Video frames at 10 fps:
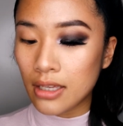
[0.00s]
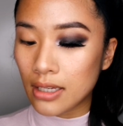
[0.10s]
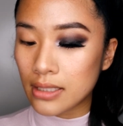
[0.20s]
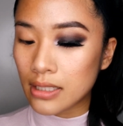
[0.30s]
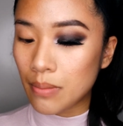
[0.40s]

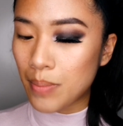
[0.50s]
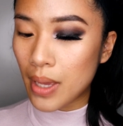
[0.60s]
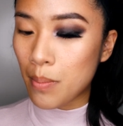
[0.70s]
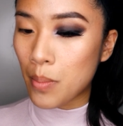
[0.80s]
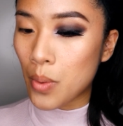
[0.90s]
because it's a
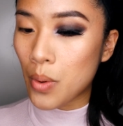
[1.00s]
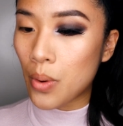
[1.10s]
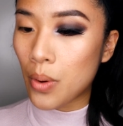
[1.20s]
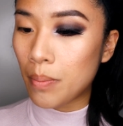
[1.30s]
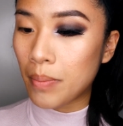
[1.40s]
bit
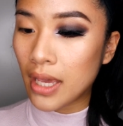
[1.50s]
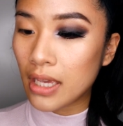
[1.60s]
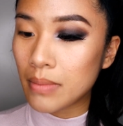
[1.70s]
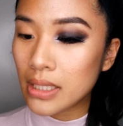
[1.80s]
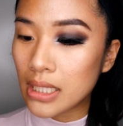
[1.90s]
more
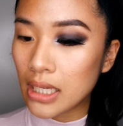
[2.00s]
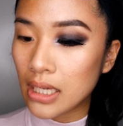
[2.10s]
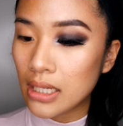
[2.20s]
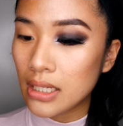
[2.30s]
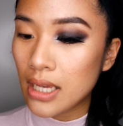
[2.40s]

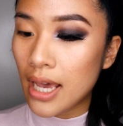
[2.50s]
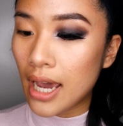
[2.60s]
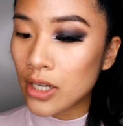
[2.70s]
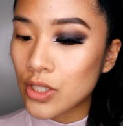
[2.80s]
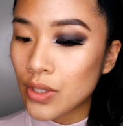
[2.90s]
pigmented.
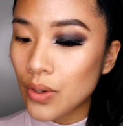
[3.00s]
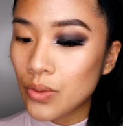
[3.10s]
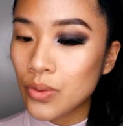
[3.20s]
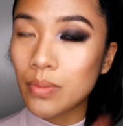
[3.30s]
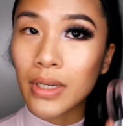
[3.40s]
And it's so
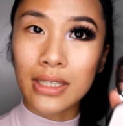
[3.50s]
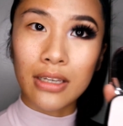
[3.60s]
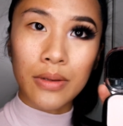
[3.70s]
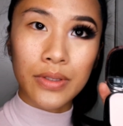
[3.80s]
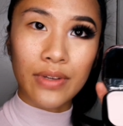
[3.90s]
cool because
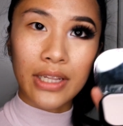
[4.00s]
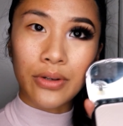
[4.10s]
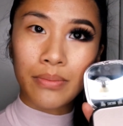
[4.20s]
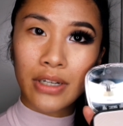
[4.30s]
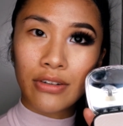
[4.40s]
it comes with a
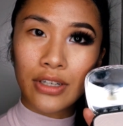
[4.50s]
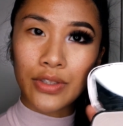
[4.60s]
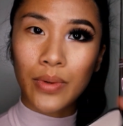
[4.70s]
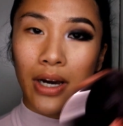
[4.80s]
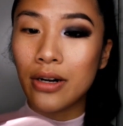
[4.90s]
little mirror
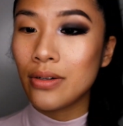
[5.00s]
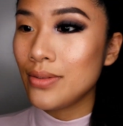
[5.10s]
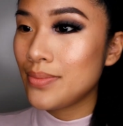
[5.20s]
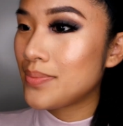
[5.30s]
as well.